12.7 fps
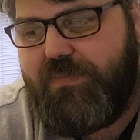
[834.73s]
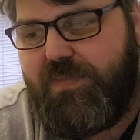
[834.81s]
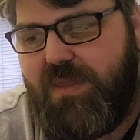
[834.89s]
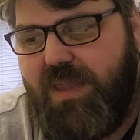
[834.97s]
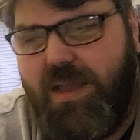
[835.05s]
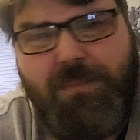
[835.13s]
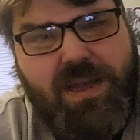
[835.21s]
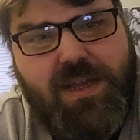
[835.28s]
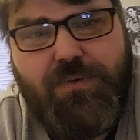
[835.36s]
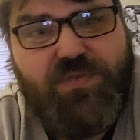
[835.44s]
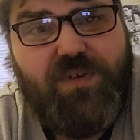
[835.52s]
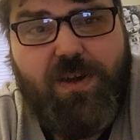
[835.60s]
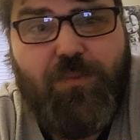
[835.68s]
And Michael
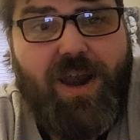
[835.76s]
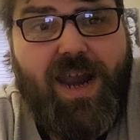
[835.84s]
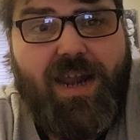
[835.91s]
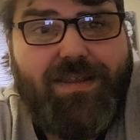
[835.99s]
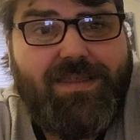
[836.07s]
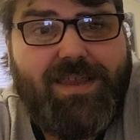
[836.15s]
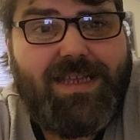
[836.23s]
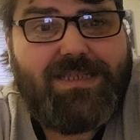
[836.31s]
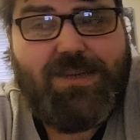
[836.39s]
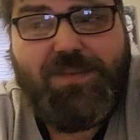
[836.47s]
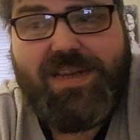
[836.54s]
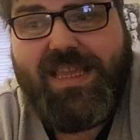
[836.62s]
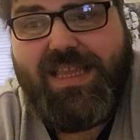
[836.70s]
was very proud of this. I
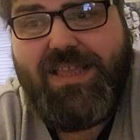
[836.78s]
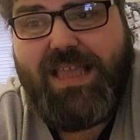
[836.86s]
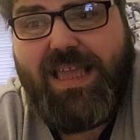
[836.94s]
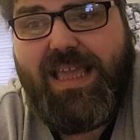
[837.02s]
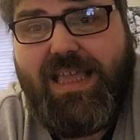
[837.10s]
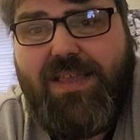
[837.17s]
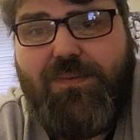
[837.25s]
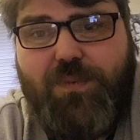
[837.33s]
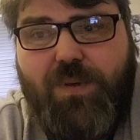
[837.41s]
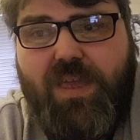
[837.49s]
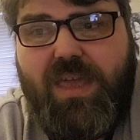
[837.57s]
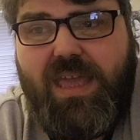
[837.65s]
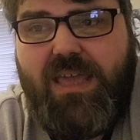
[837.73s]
mean,
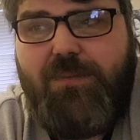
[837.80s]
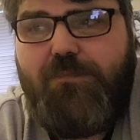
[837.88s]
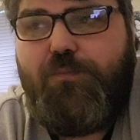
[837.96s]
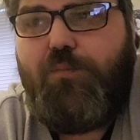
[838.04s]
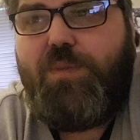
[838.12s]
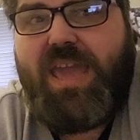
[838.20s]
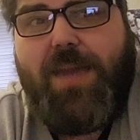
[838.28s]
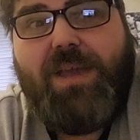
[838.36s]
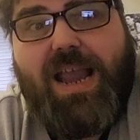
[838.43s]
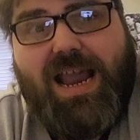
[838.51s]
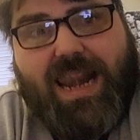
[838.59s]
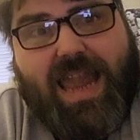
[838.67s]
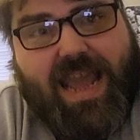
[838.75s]
he became a
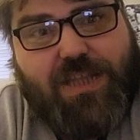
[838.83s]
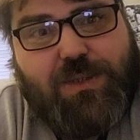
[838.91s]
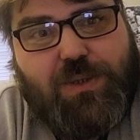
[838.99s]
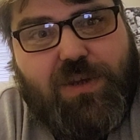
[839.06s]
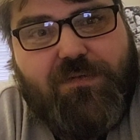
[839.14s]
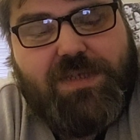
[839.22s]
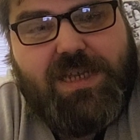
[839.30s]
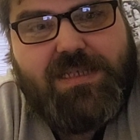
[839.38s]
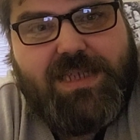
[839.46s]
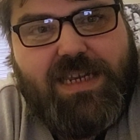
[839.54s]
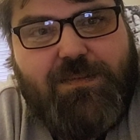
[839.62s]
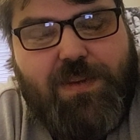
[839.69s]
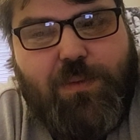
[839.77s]
collector of
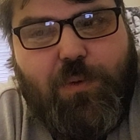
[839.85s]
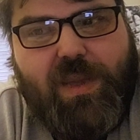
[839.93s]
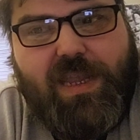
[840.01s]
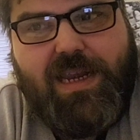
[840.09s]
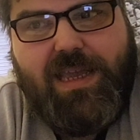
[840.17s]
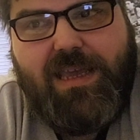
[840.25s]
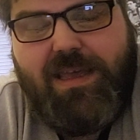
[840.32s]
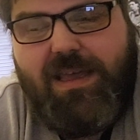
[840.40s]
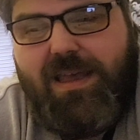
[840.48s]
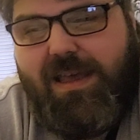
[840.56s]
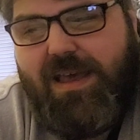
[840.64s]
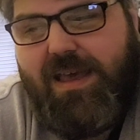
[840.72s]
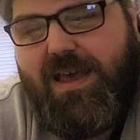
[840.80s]
Titanic memorabilia.
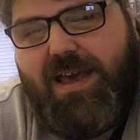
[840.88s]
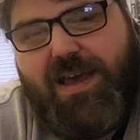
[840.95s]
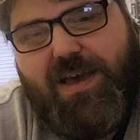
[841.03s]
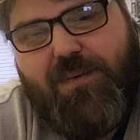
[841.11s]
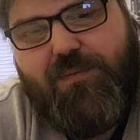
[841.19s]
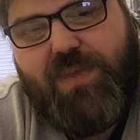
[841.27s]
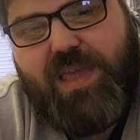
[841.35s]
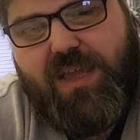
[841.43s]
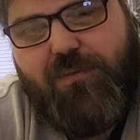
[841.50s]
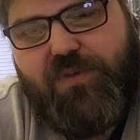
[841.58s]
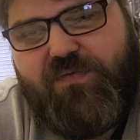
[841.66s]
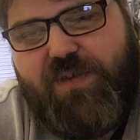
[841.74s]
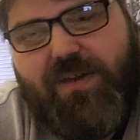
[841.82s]
He
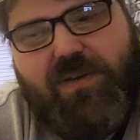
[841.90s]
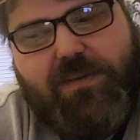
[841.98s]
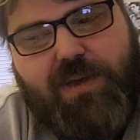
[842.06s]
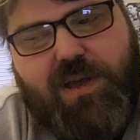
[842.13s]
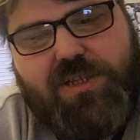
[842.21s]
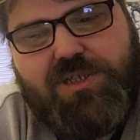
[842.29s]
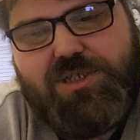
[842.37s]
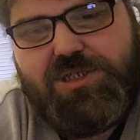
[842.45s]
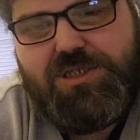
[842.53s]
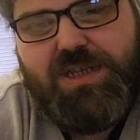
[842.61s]
was very much